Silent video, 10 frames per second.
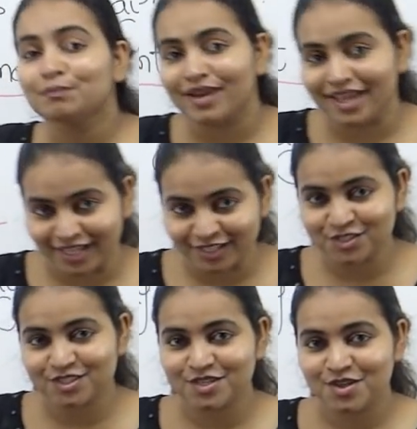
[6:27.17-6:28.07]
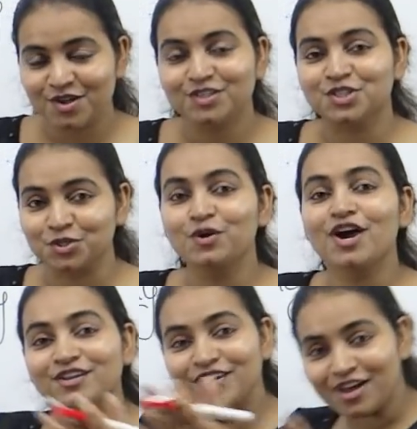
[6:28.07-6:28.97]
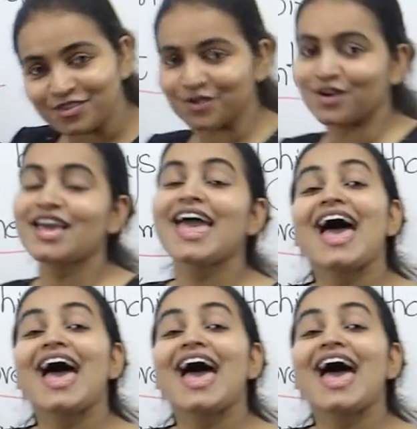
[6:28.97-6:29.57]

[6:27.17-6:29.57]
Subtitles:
place to another.